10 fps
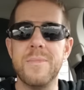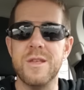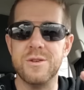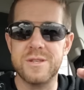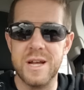
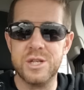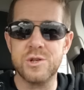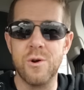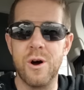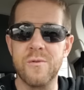you stayed
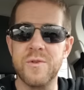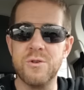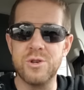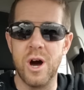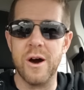strong for
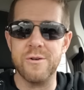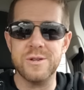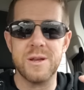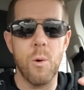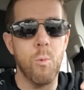your
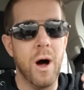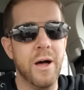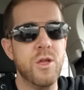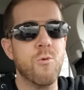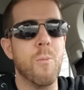daughters
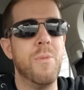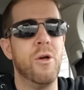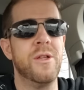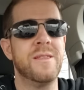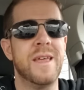while you were
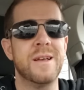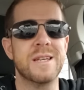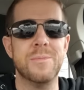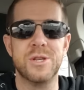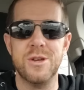building things
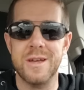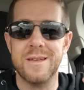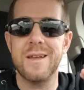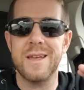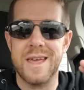up so you
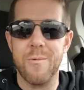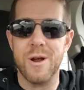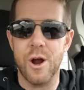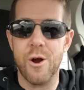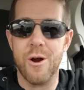can get
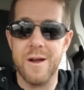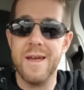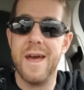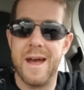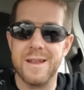rid of her
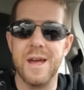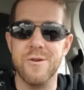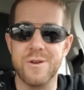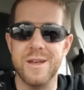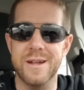and get
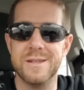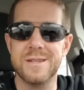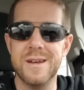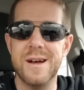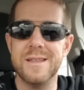your
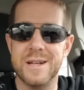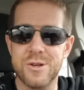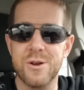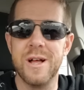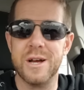kids. That
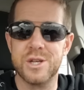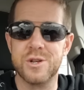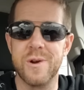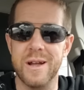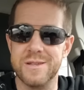took a lot of
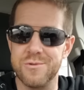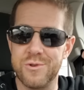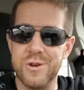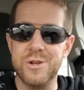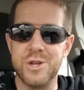strength. So
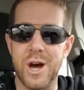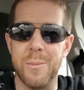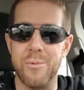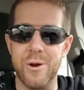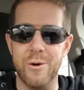good
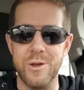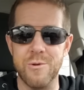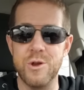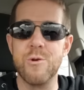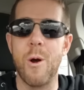job, bro.
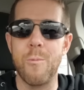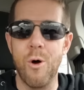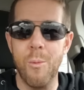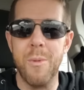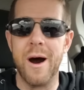You're a
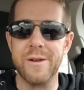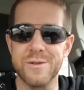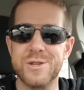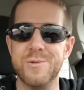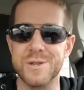role
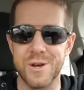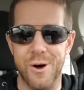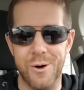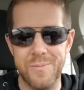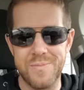model to us all.